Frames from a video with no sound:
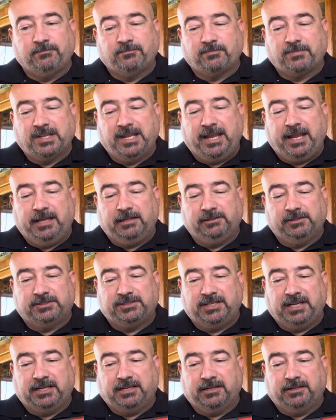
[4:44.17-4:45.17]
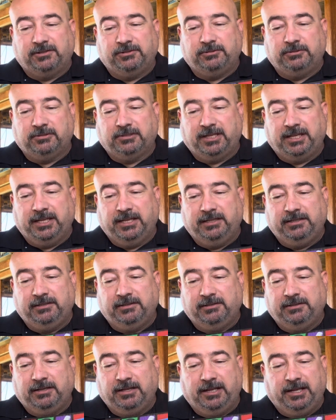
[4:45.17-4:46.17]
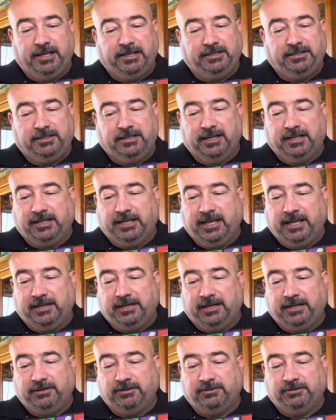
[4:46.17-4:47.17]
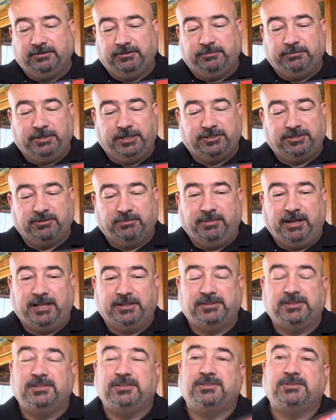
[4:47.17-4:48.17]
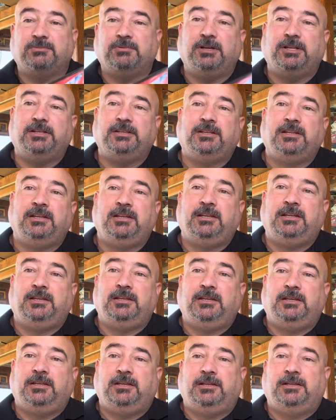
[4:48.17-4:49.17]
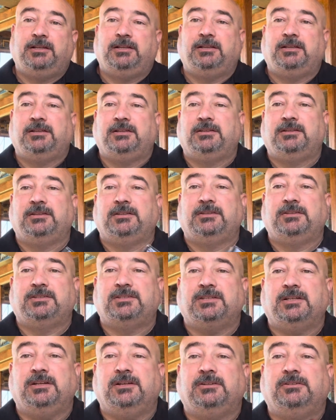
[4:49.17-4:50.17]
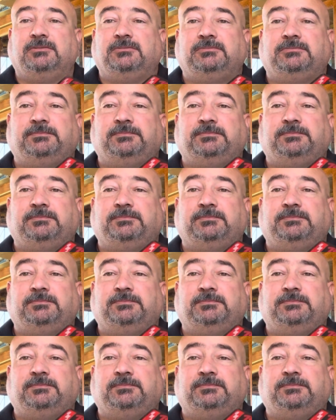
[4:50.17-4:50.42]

yeah, it looks like a cool kit. Again, I don't know much about this one. So